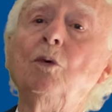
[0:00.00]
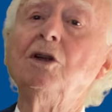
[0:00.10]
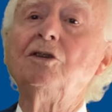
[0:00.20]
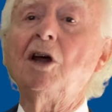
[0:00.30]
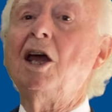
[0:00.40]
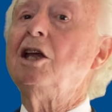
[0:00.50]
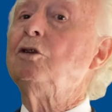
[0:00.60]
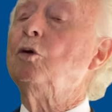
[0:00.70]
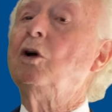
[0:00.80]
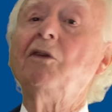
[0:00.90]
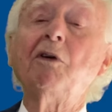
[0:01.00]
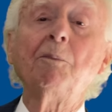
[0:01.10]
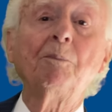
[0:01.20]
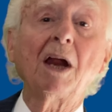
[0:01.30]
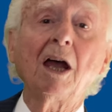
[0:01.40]
try to give a
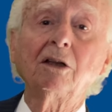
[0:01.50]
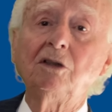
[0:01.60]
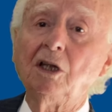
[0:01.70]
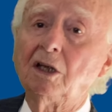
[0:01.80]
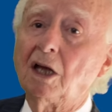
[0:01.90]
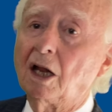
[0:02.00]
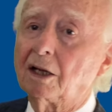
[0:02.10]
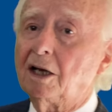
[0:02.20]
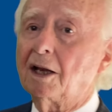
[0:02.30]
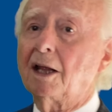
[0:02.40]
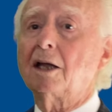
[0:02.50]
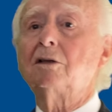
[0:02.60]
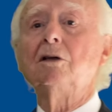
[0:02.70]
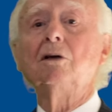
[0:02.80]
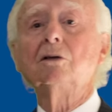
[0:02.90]
practical
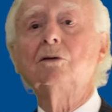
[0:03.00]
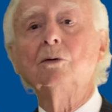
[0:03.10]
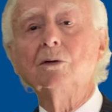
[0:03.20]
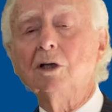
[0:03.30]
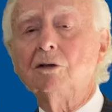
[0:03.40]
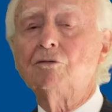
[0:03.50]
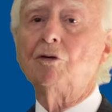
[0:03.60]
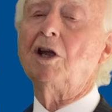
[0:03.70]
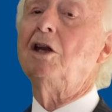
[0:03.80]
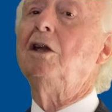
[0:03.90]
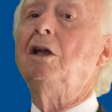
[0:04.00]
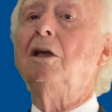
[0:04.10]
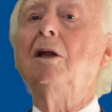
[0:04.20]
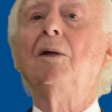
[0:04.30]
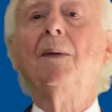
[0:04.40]
character to the
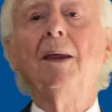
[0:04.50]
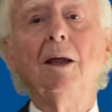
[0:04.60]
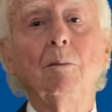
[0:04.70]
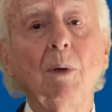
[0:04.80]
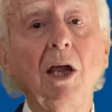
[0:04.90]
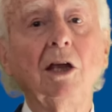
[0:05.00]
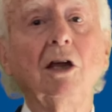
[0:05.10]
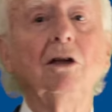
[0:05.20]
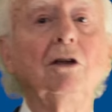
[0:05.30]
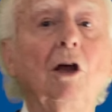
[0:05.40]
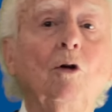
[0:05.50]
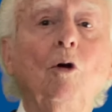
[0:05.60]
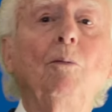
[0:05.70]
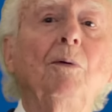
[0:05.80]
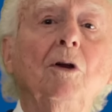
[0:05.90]
training, making the
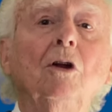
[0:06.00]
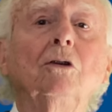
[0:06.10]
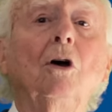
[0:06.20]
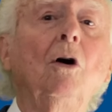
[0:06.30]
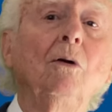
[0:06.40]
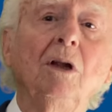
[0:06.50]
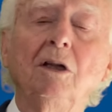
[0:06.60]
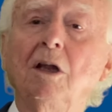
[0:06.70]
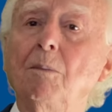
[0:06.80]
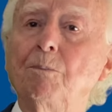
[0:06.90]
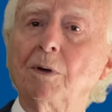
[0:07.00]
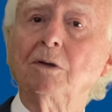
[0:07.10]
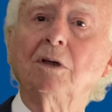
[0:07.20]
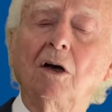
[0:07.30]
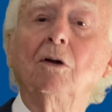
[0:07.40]
group not only the
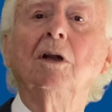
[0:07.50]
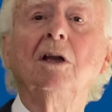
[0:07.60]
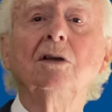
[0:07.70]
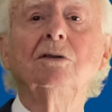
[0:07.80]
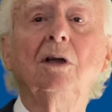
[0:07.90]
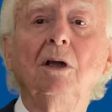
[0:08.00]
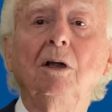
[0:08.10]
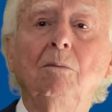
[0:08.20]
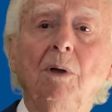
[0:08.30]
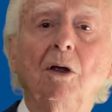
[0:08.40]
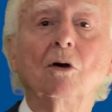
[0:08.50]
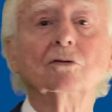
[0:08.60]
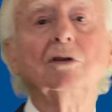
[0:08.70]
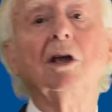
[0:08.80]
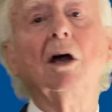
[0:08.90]
protagonist, because
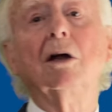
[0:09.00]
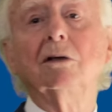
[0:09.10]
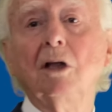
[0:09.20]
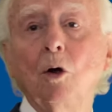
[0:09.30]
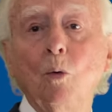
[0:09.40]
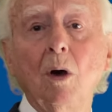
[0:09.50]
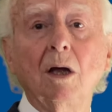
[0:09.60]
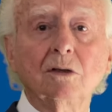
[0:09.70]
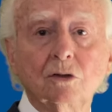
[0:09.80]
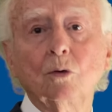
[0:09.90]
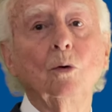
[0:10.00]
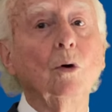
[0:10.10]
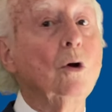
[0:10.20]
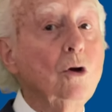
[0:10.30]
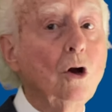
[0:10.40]
they are the ones who
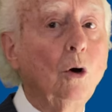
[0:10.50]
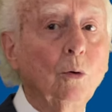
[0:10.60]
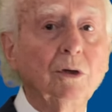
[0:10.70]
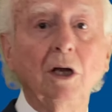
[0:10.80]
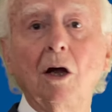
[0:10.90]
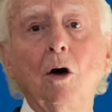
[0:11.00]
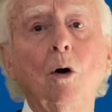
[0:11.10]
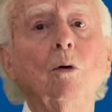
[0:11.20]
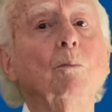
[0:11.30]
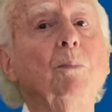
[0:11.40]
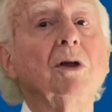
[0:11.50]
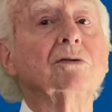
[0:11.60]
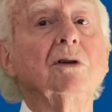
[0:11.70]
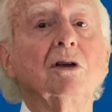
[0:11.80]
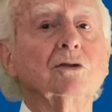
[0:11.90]
know their own
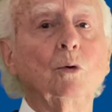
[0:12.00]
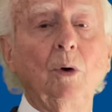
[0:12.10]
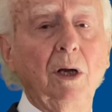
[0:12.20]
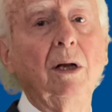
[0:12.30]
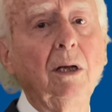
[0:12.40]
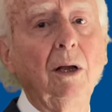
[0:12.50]
business well,